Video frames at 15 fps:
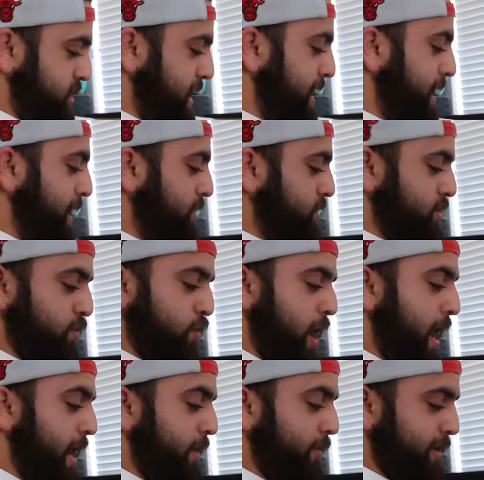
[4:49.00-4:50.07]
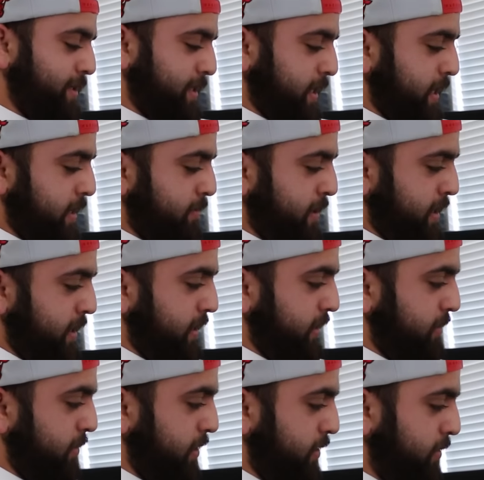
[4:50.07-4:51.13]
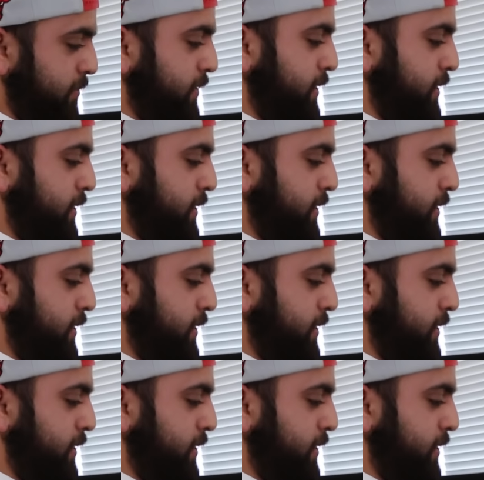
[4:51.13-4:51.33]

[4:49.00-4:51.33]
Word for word: Shout out to Ryan once again, man. He hit me up.